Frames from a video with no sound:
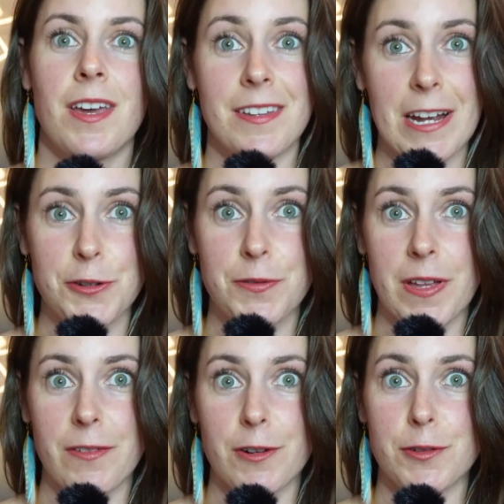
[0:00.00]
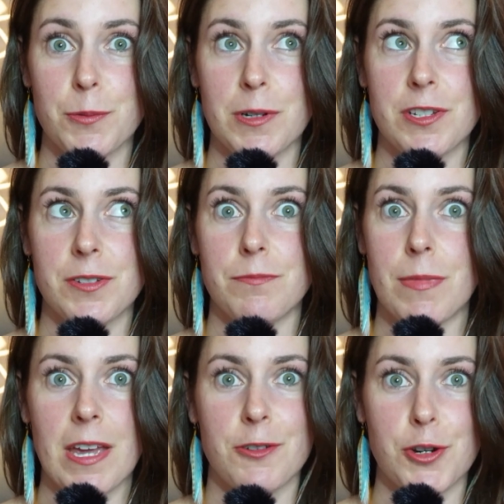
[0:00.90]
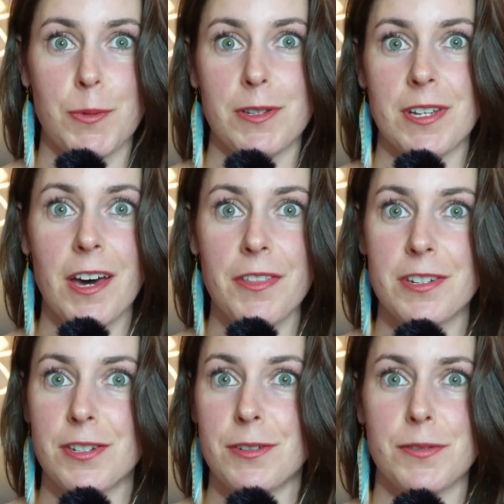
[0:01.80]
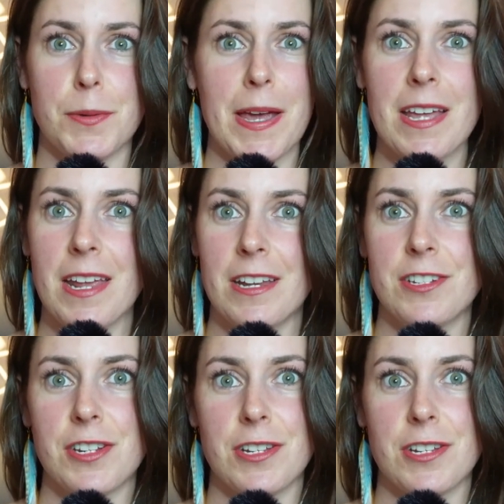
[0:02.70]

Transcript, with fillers: and natural natural flavors, which may contribute to health issues from A D H